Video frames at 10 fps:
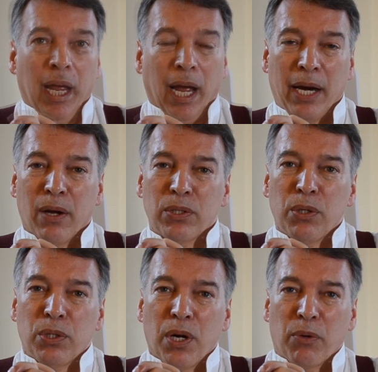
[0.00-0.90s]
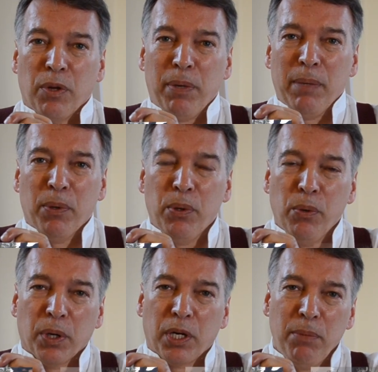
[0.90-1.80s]
I also talked with people who
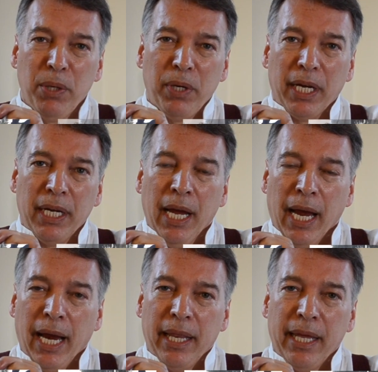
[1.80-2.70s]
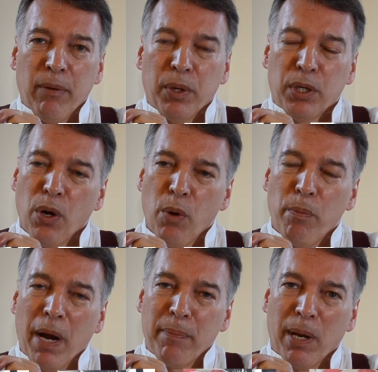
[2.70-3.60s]
were commuting and they would go
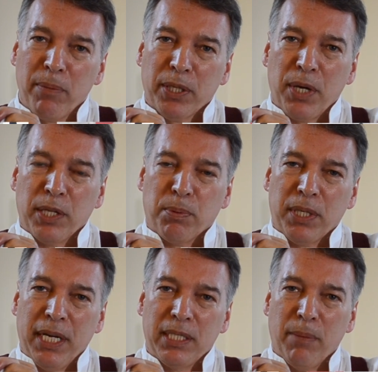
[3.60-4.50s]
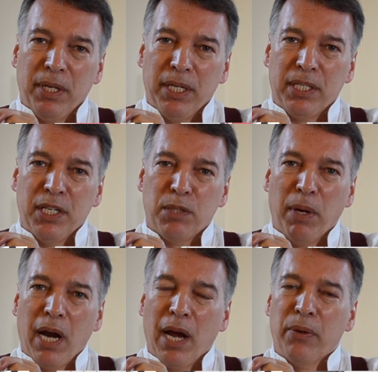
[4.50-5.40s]
by public transportation some of the distance,
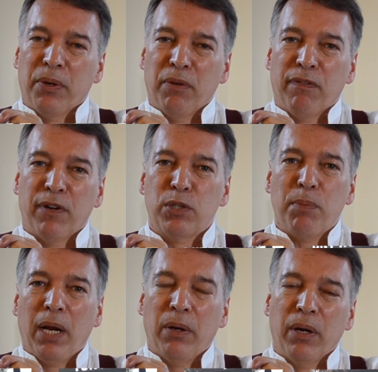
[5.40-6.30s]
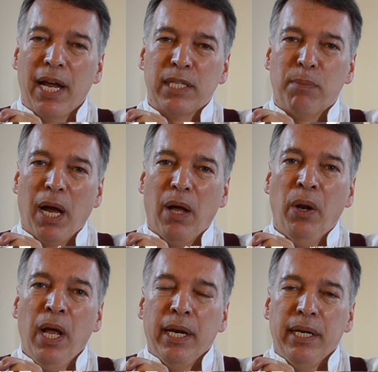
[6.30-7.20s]
but either at their first mile or last
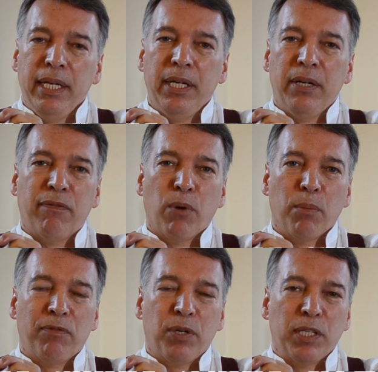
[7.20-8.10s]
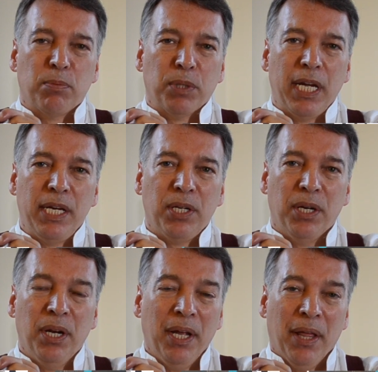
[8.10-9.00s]
mile needed a form of
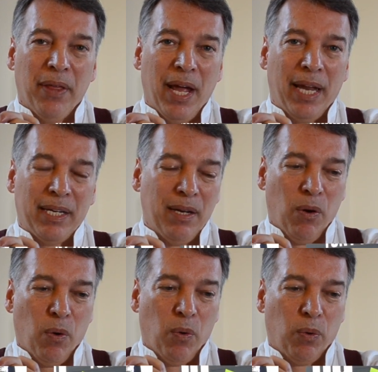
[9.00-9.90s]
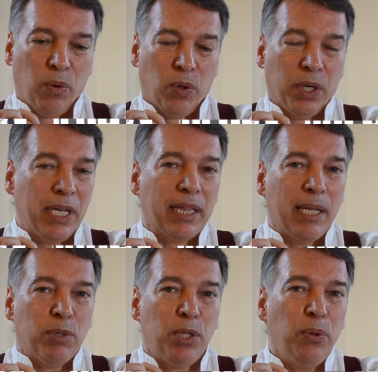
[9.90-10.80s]
transportation that could get
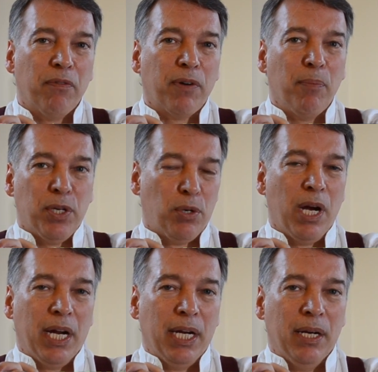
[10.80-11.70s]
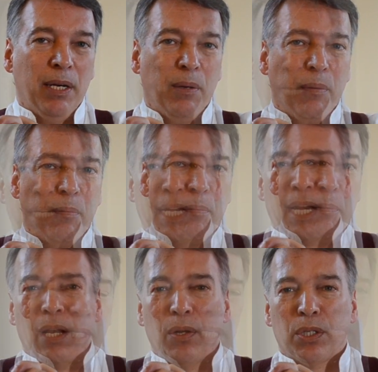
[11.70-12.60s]
them to and from the train idea and
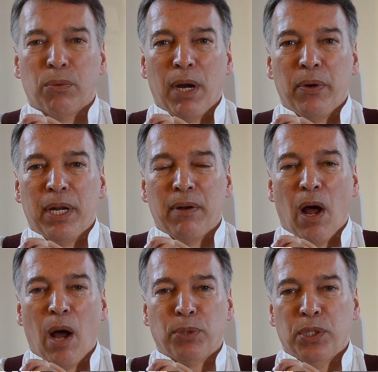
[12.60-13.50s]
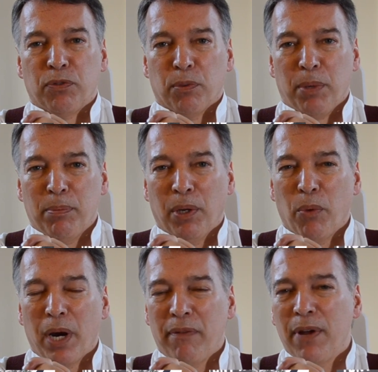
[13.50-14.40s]
I looked around at options for people. And
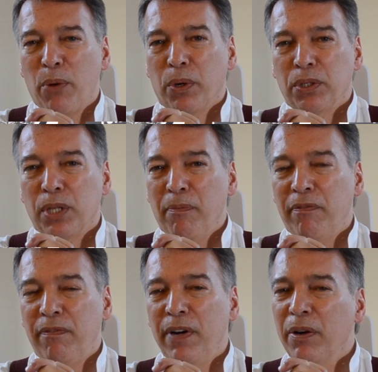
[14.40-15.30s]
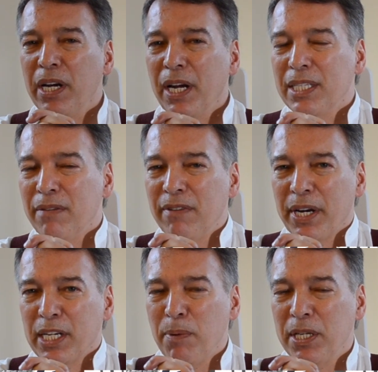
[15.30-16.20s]
what I found were some very nice and
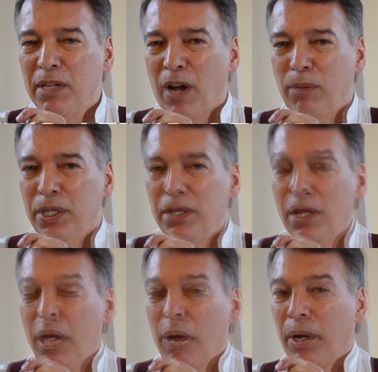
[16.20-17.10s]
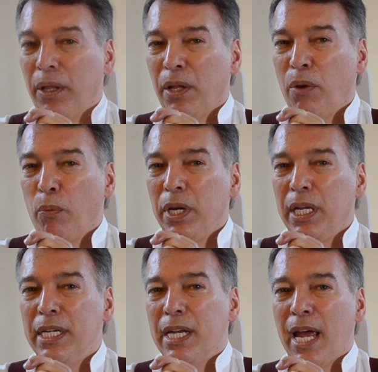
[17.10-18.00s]
very expensive options. But I thought we
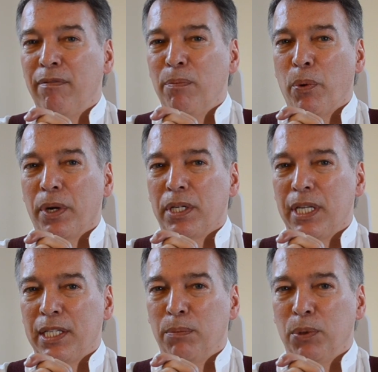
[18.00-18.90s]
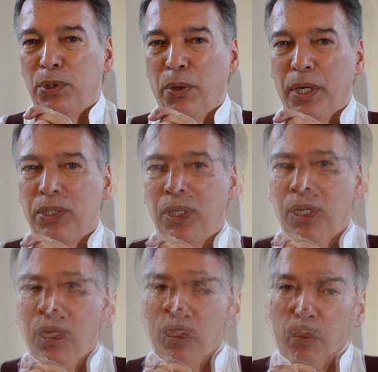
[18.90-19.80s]
needed to have a more accessible choice.
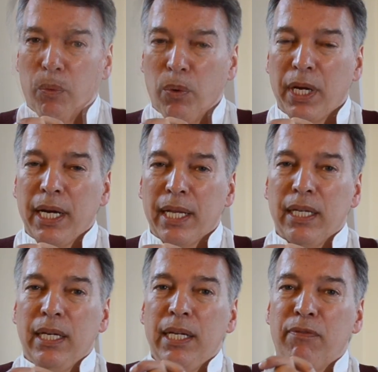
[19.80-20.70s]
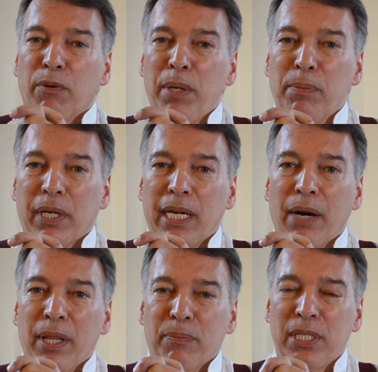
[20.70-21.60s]
Looking at the need for people to
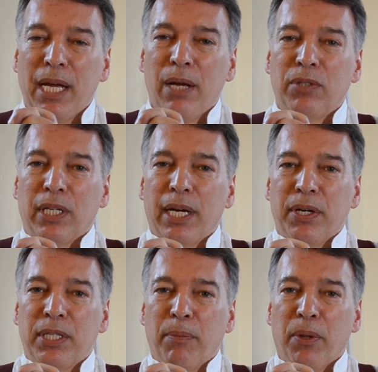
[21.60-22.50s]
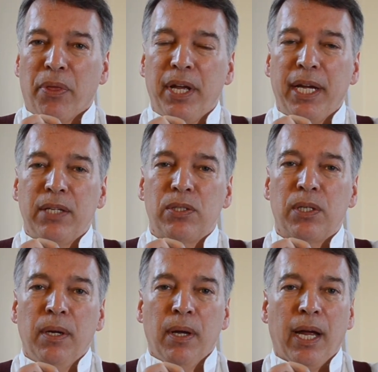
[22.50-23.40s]
carry themselves and carry some of their
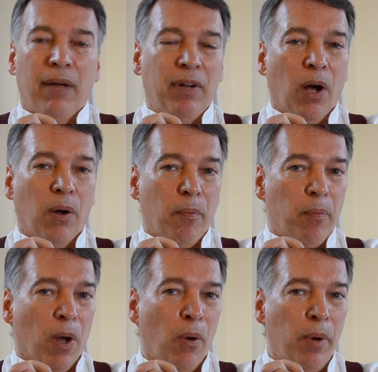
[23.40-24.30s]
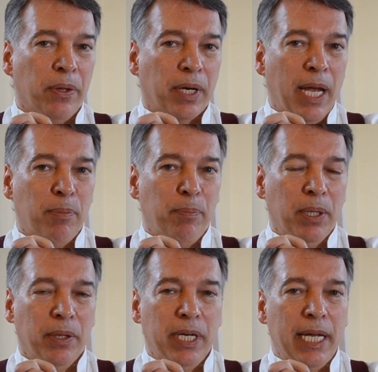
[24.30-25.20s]
things, having all weather
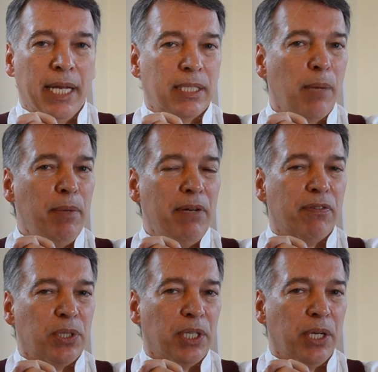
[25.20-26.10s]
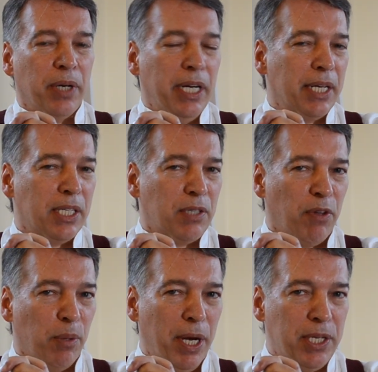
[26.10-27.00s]
capability and some need for security, not just
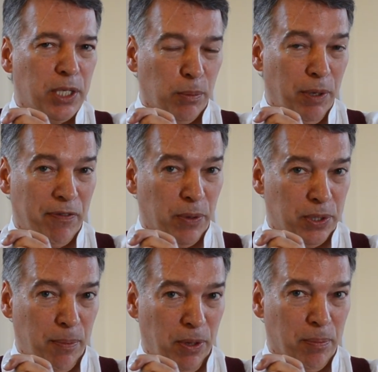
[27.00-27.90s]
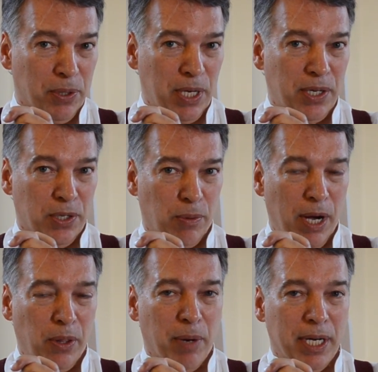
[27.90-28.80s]
for the bicycle, but for some of their possessions
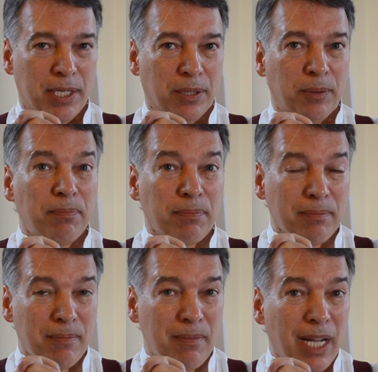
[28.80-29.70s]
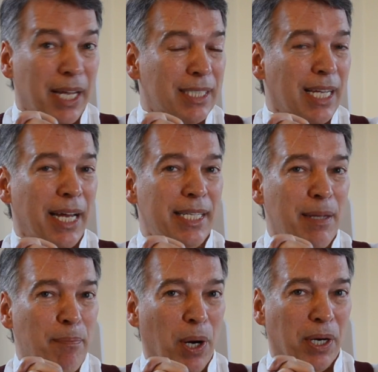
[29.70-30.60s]
around the bicycle, I decided
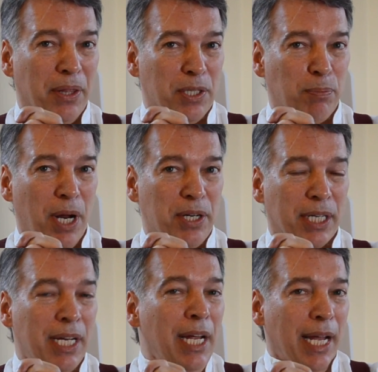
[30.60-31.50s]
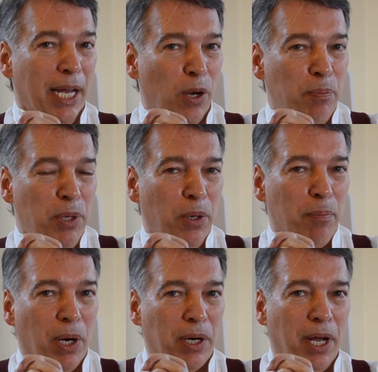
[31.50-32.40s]
to embark on this project and hope you'll
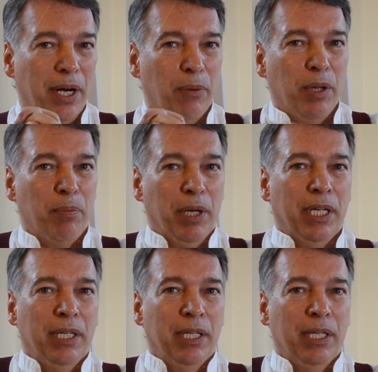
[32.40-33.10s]
embark on it with me.